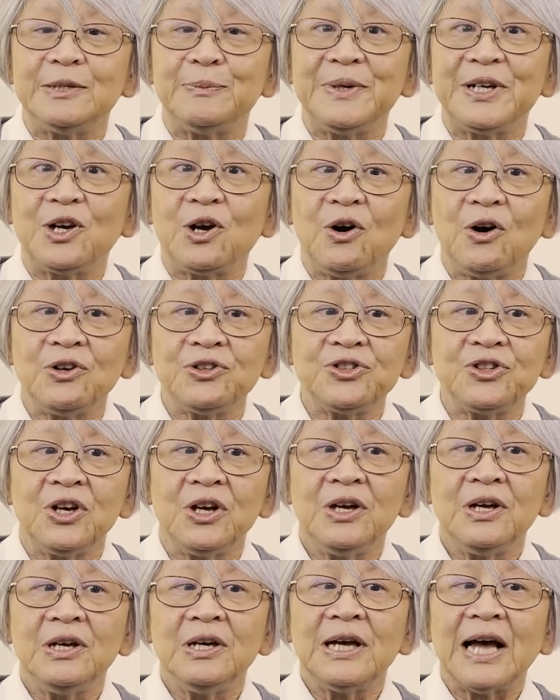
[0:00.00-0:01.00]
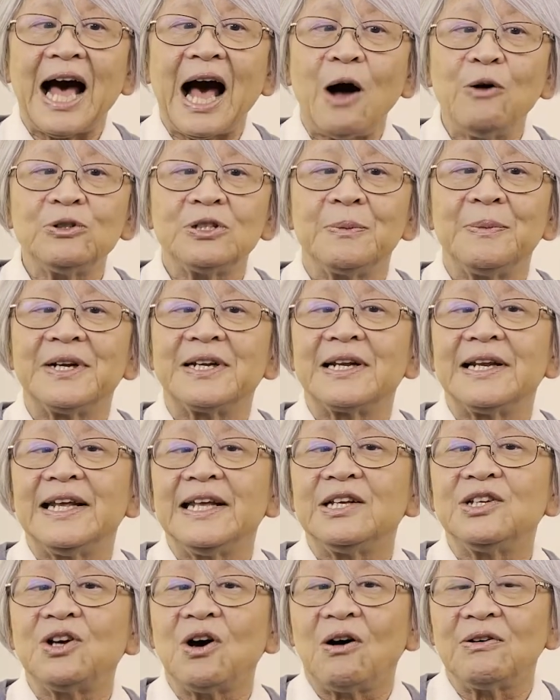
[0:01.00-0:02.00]
because ultimately
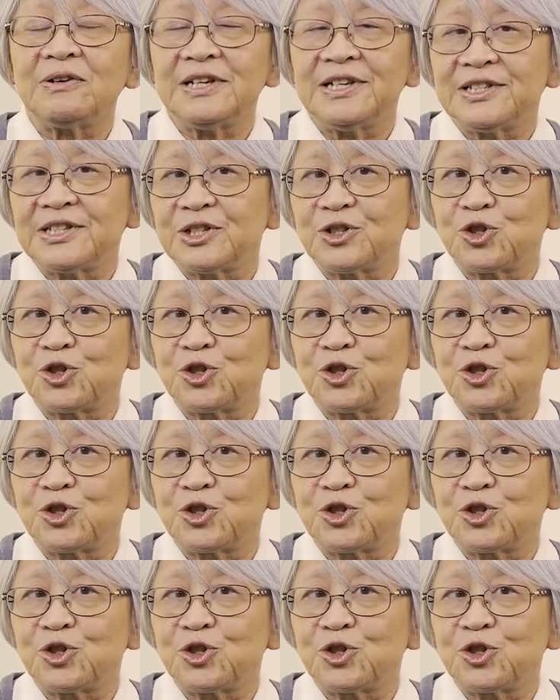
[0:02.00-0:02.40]
God is the